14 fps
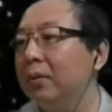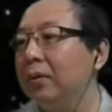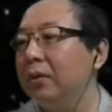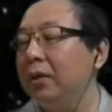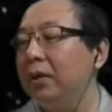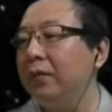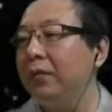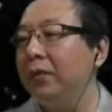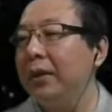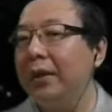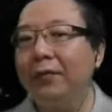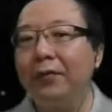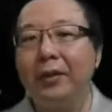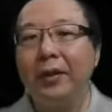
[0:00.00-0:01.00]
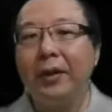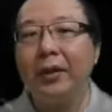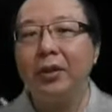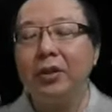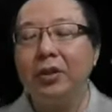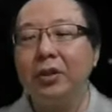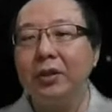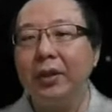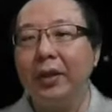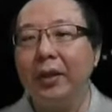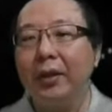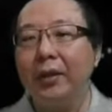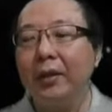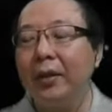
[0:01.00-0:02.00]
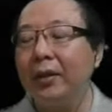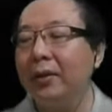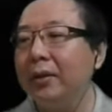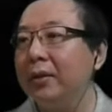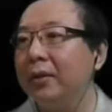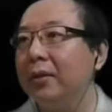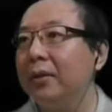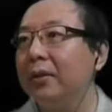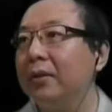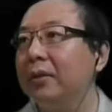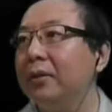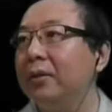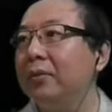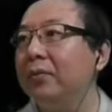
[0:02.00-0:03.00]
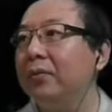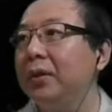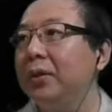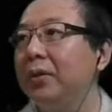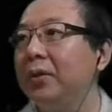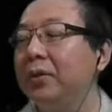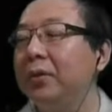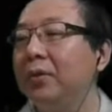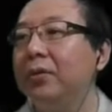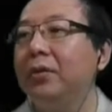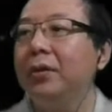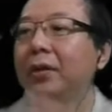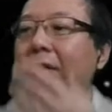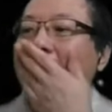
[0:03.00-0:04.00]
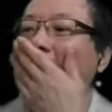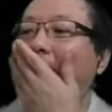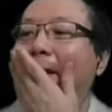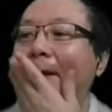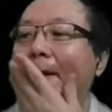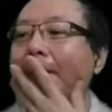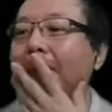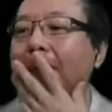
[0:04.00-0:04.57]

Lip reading: Even after I share that window, you still cannot hear. Oh